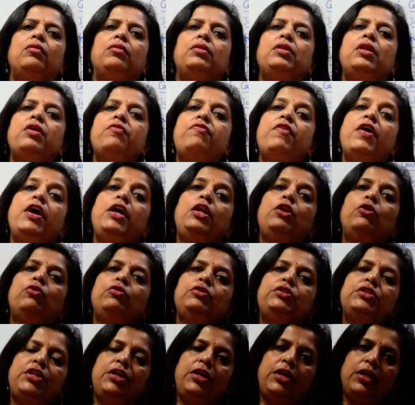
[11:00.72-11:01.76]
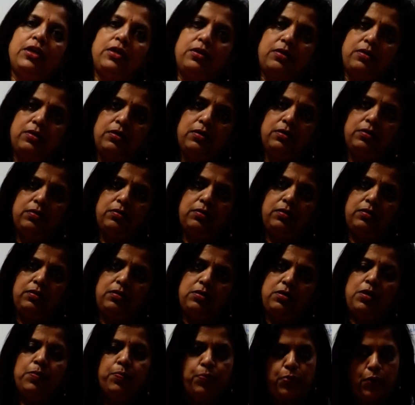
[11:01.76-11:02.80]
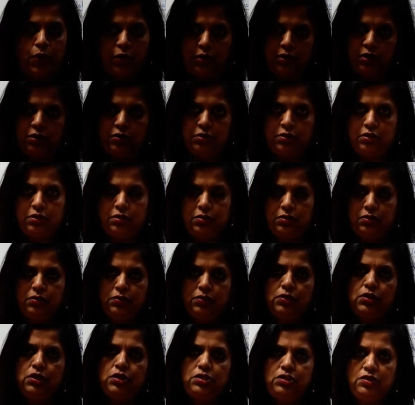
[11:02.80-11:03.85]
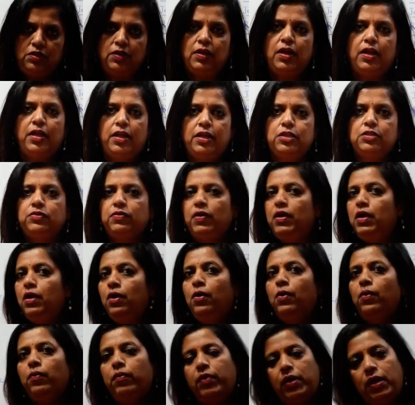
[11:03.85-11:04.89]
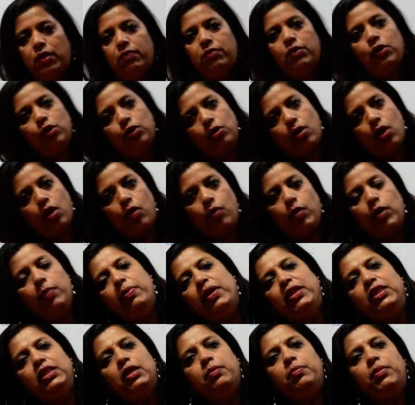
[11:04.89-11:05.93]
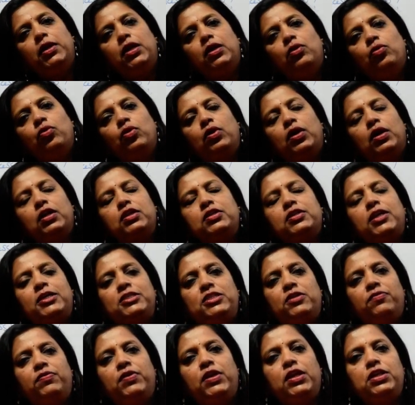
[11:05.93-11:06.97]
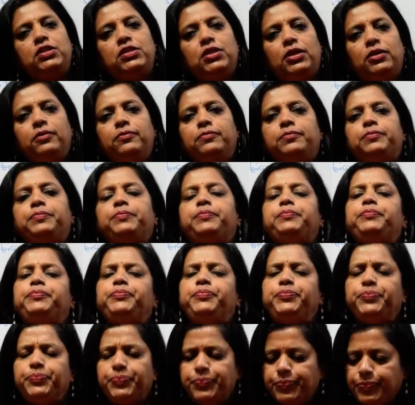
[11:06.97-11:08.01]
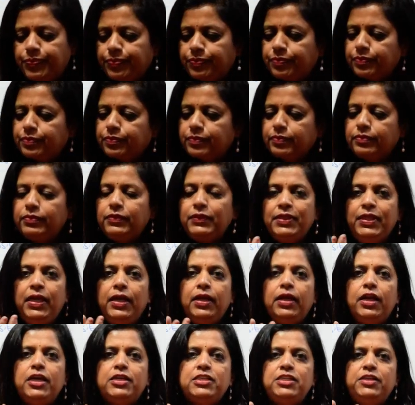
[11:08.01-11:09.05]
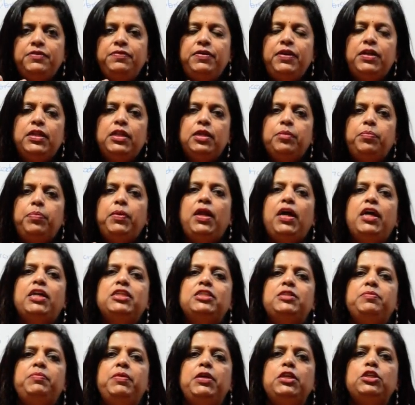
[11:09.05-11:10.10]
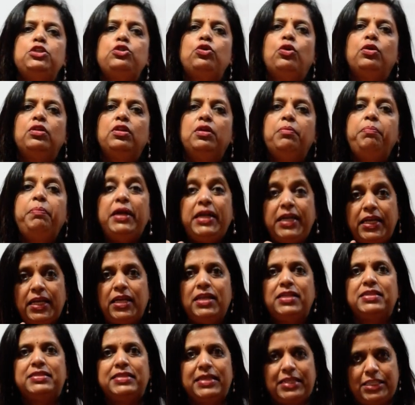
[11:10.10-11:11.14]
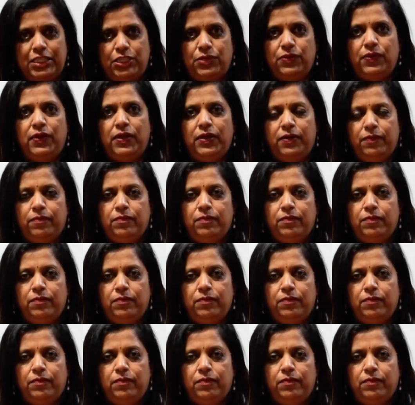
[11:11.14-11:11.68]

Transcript: the phylogenetic importance. Just that's why whenever you talk about Bentham and Hooker classification, they classified the plants based on the petals actually.